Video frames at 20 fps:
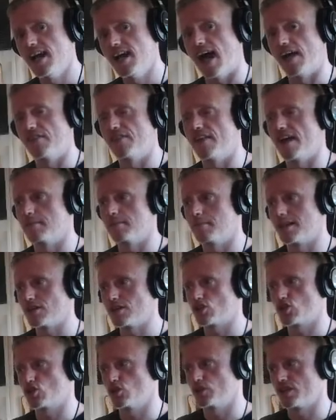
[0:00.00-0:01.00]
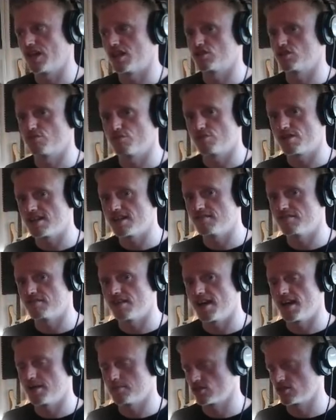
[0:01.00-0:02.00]
And then make sure that the
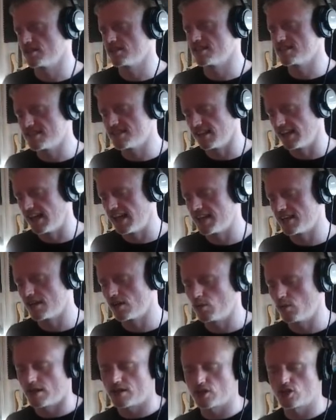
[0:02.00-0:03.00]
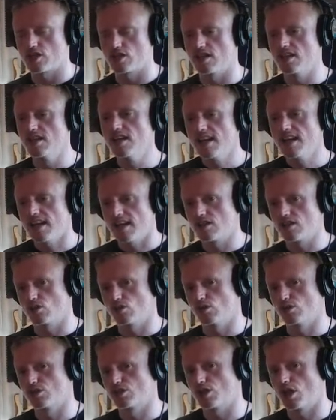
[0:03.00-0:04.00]
the delay in question is
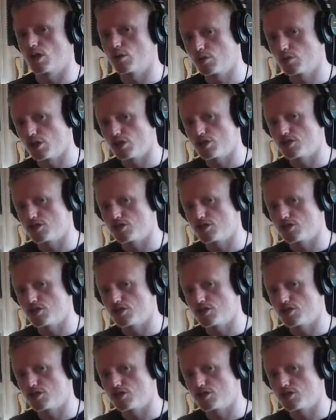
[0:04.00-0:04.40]
also going to